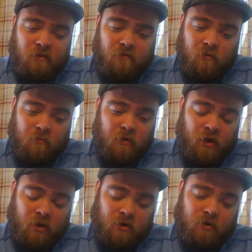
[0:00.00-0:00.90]
For a
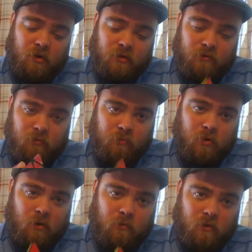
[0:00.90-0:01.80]
beginner, it's
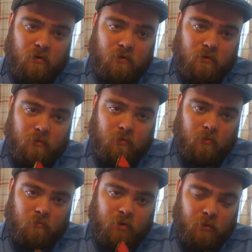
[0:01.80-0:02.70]

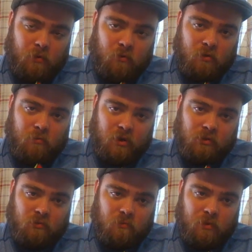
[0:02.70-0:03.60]
probably one of
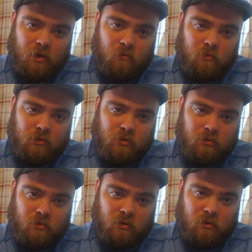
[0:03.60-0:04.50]
the better ones
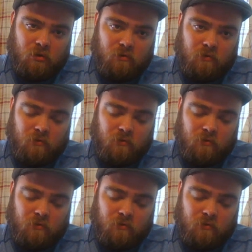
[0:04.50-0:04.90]
to learn on,